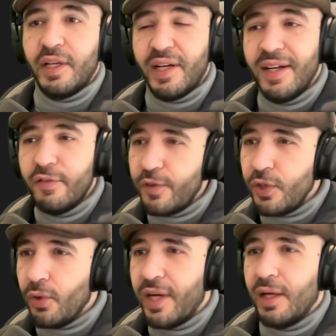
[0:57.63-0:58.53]

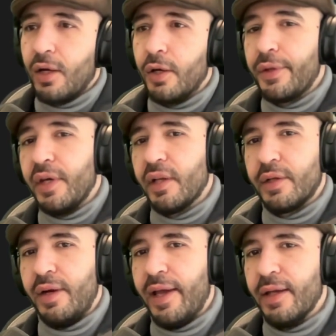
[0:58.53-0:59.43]
GraphQL, on the
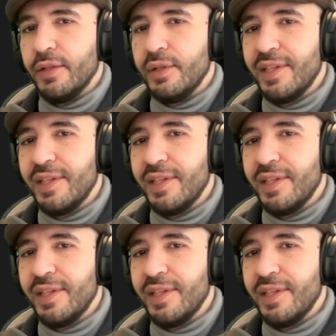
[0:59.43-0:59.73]
other hand,